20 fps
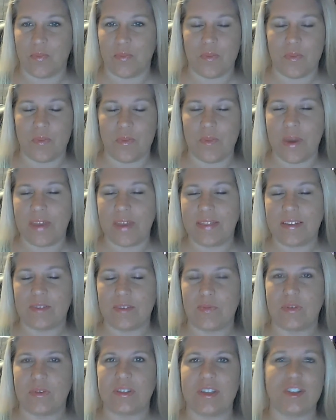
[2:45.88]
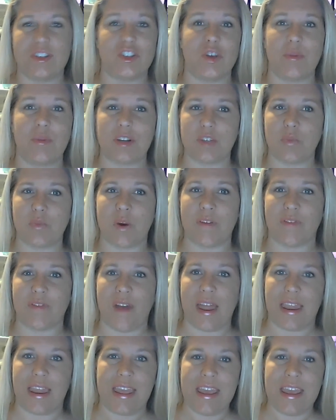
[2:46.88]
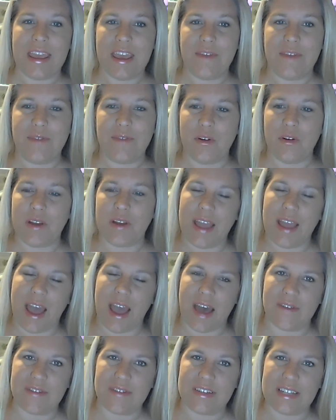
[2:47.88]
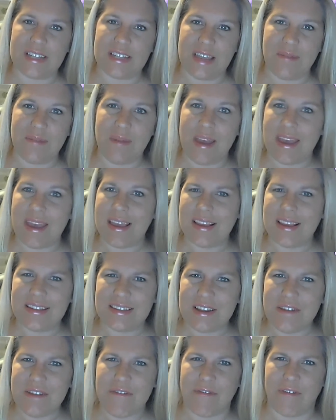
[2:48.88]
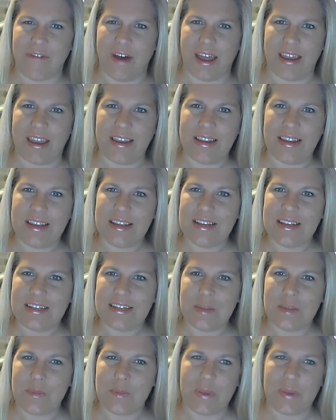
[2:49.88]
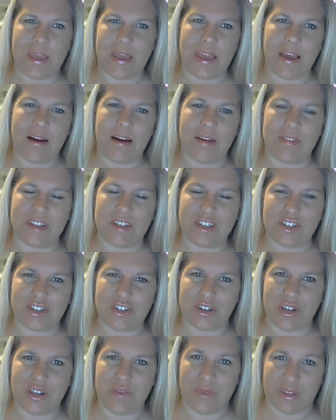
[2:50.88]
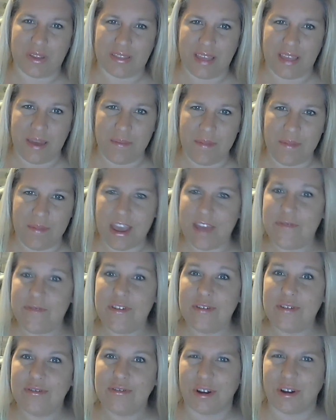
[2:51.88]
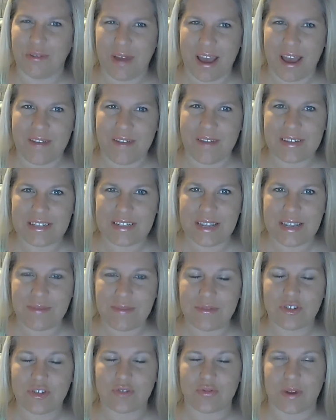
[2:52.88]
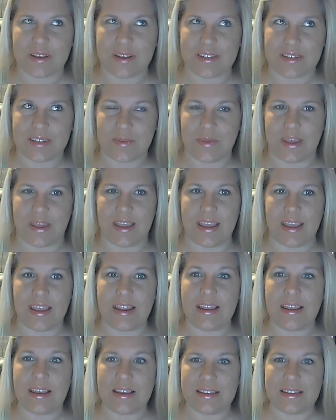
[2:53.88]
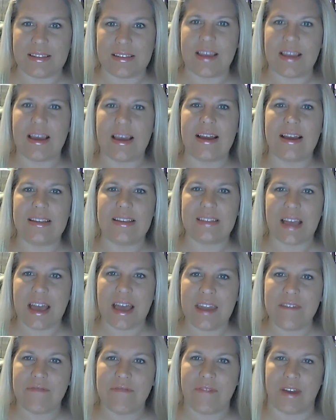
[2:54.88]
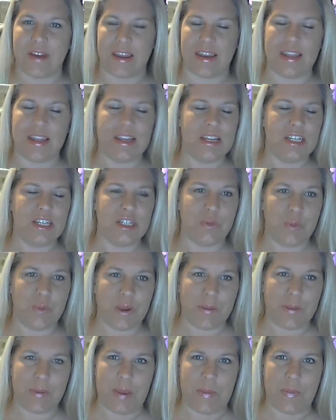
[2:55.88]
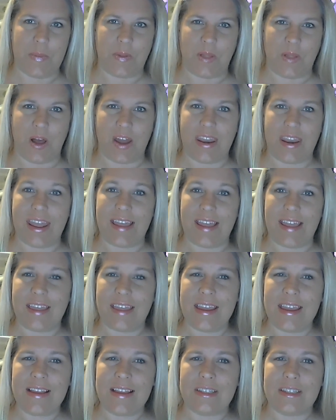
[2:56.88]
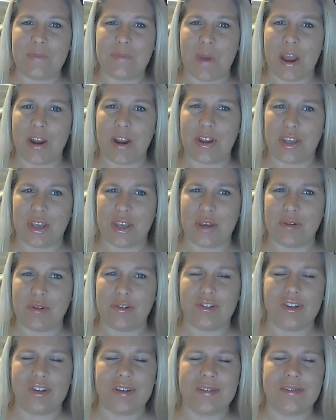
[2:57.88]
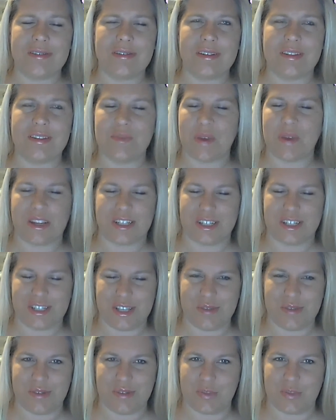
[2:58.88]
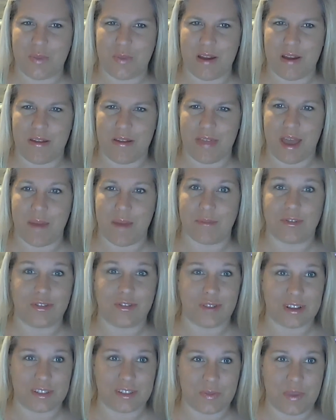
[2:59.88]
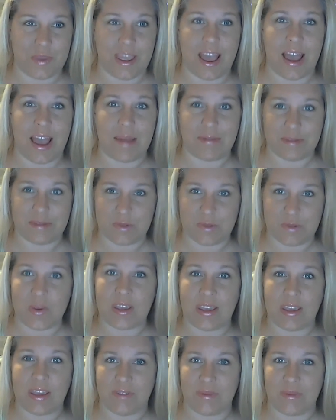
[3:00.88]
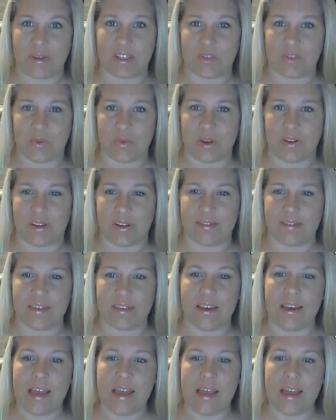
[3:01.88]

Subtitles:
make this business so much more fun. If you already have a team, isn't it fun to be on this journey with them? If you don't have a team, trust me, it is a ton of fun to bring people on, and they inspire you just as much as you inspire them. Trust me, I'm speaking from experience.